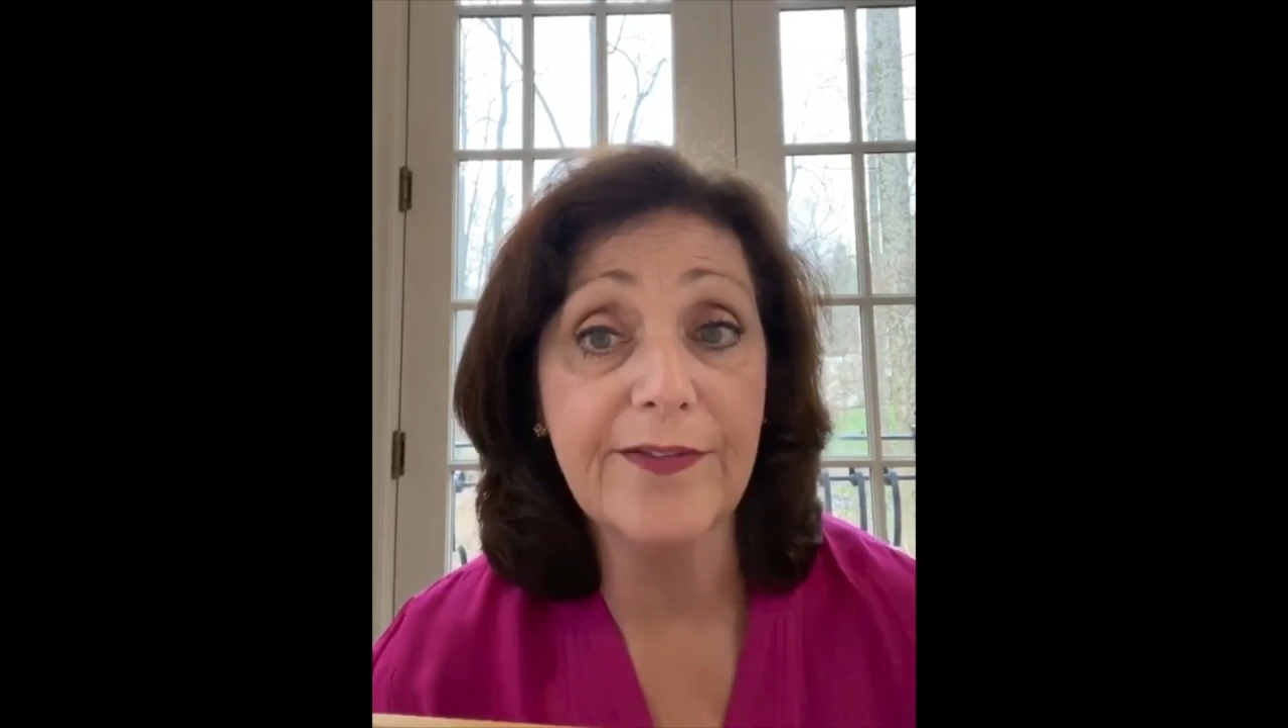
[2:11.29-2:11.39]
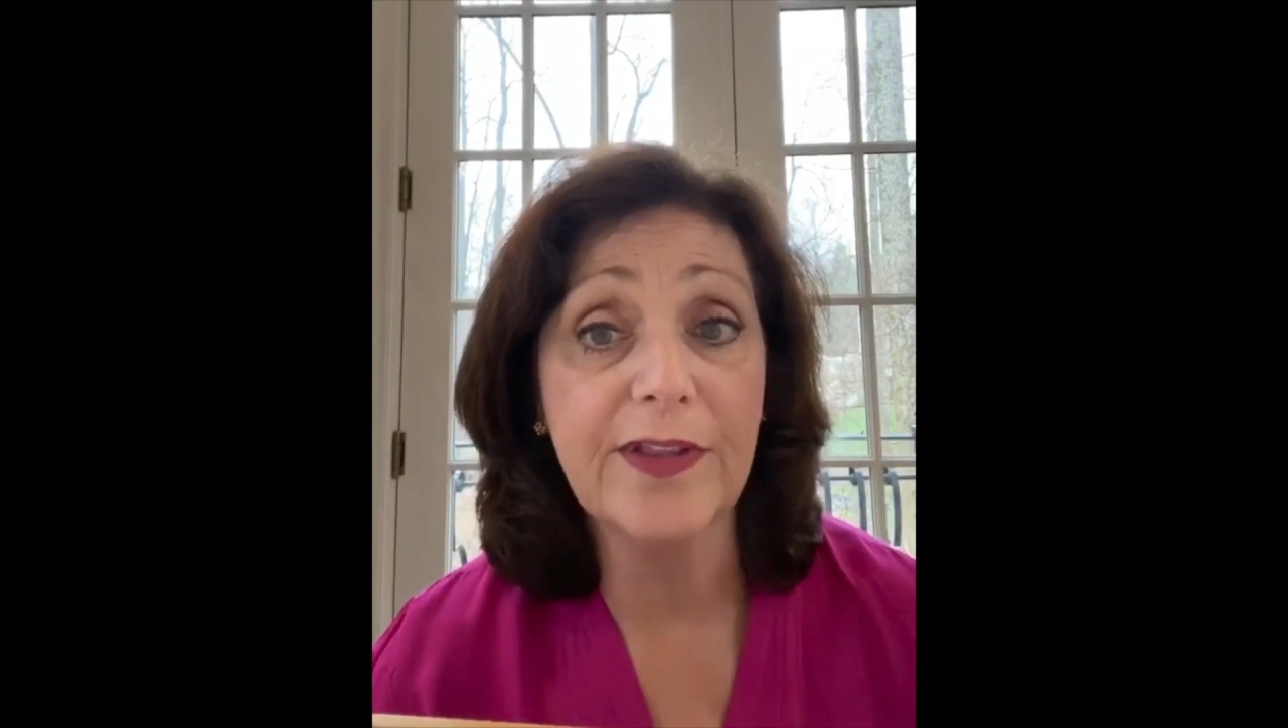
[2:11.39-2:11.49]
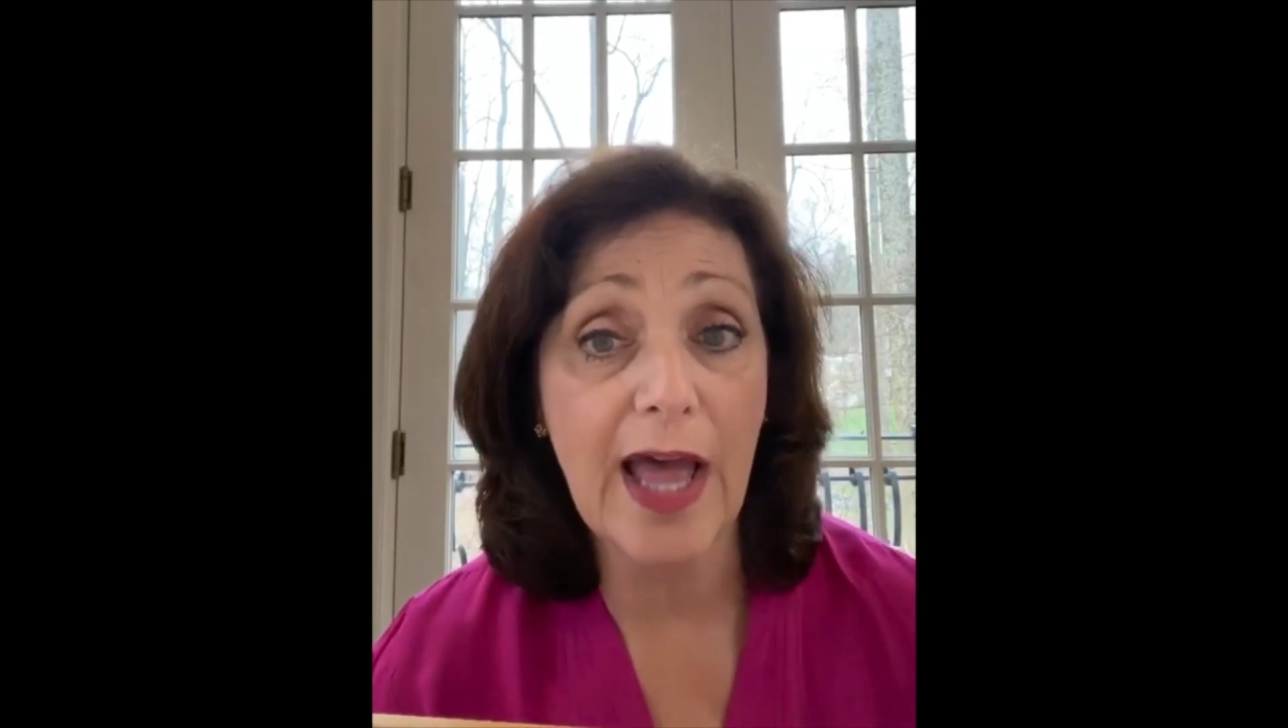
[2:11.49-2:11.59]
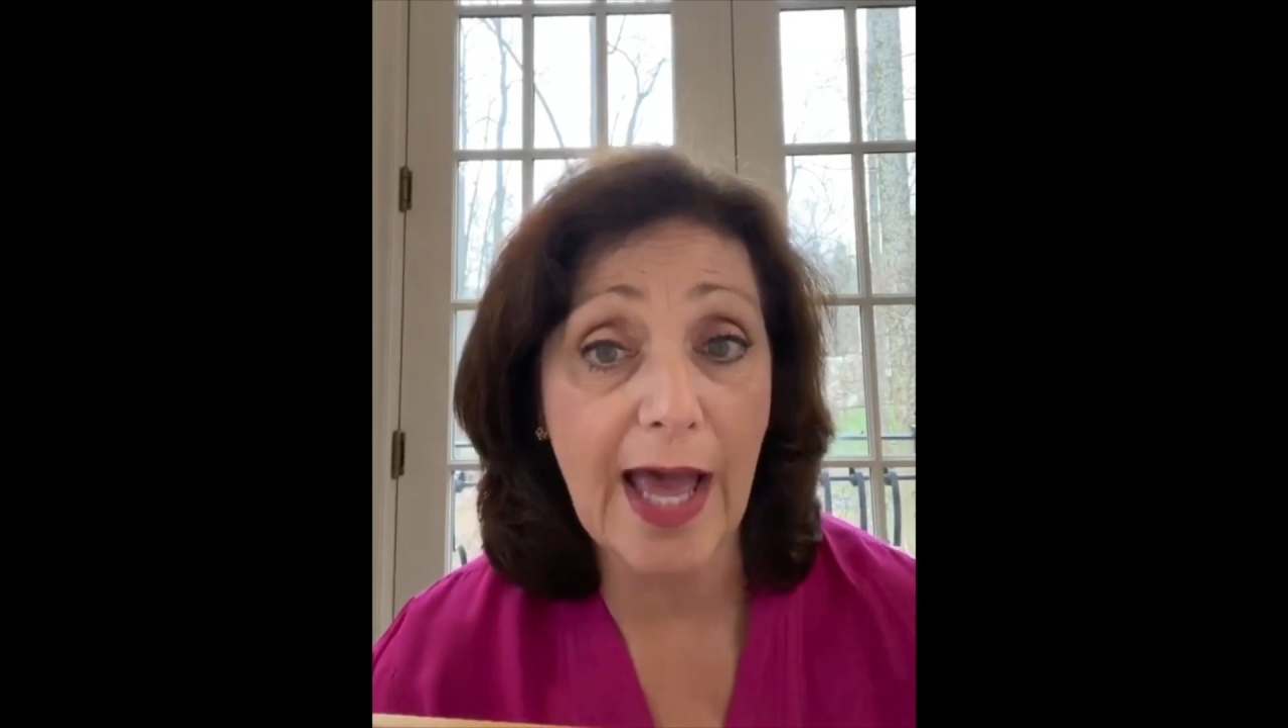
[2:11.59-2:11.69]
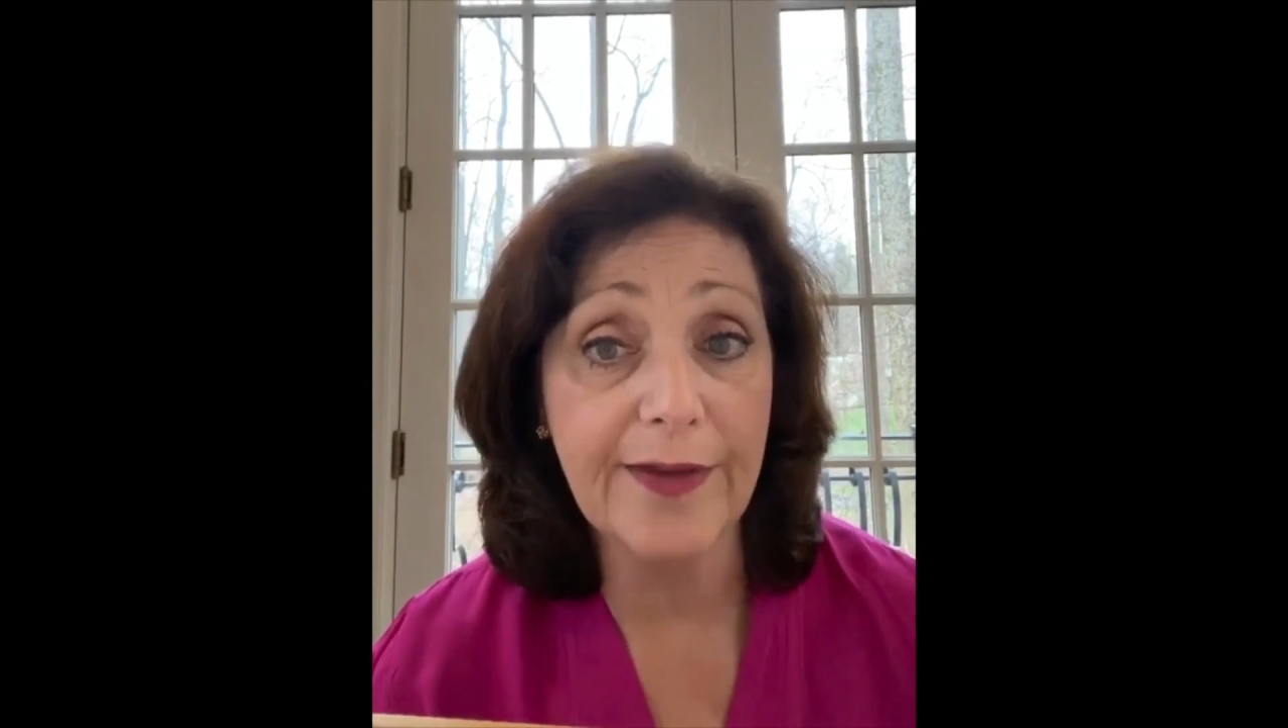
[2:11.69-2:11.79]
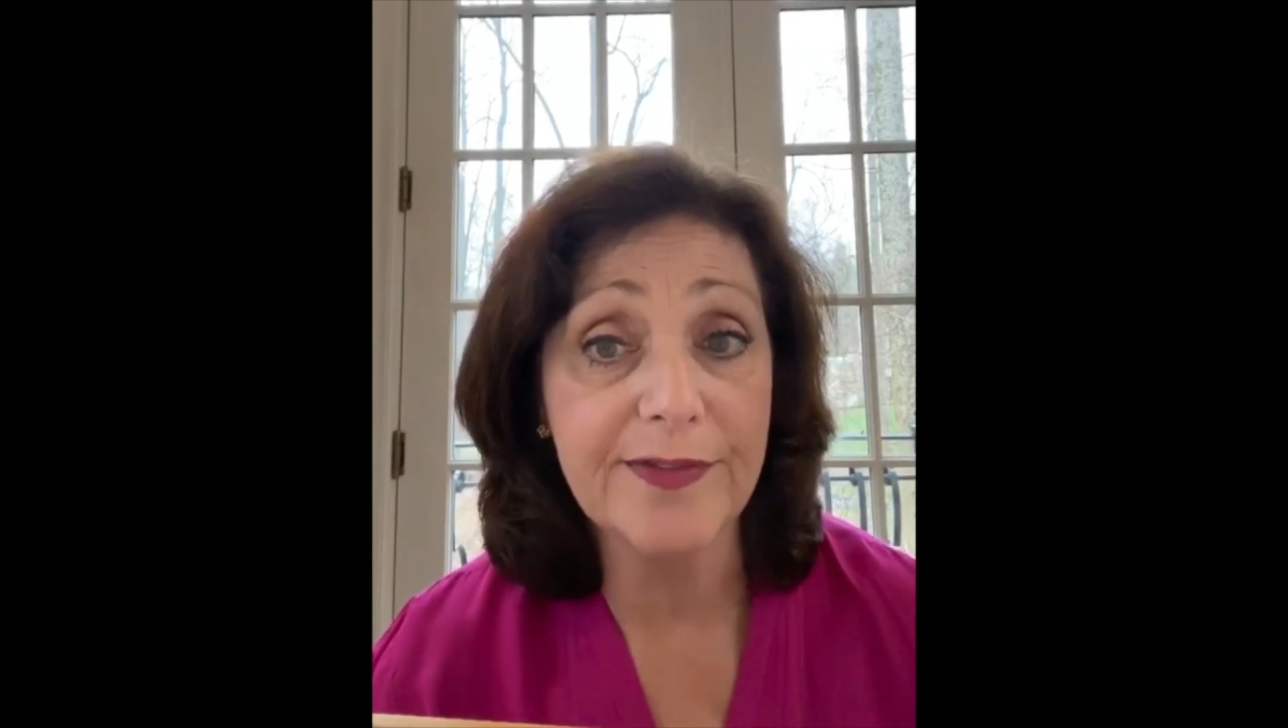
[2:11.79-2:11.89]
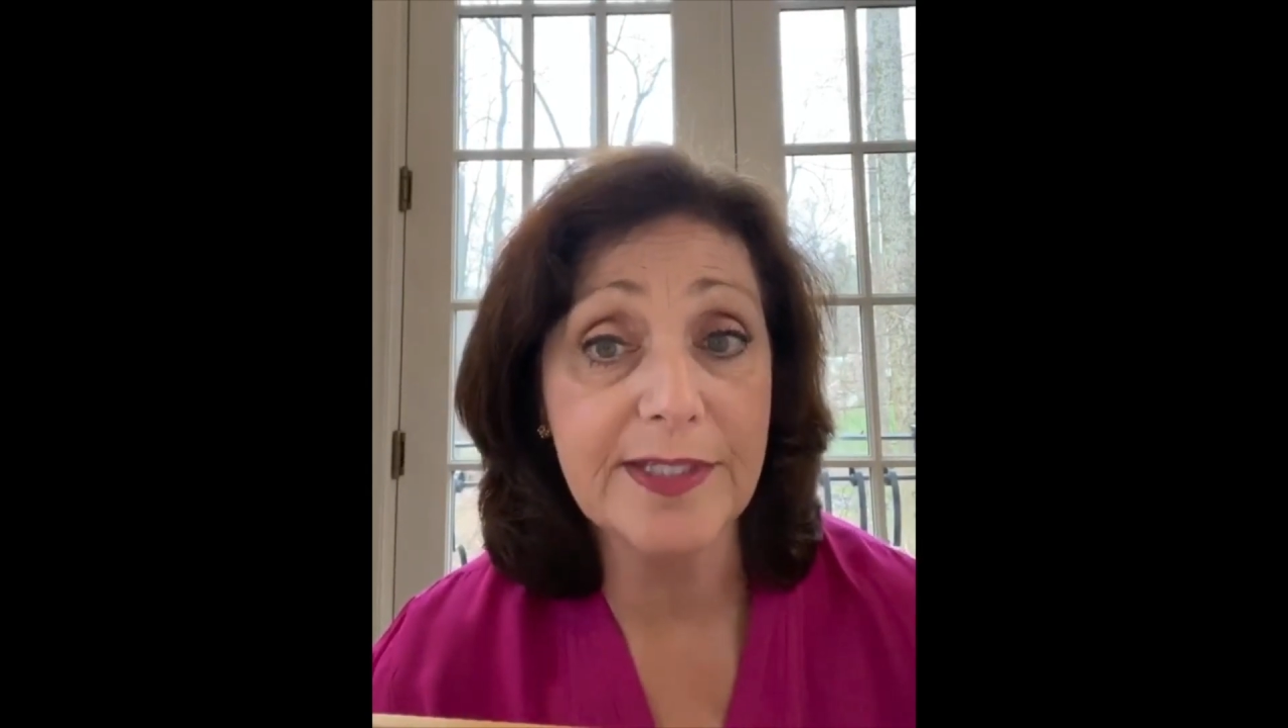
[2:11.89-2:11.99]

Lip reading: lives.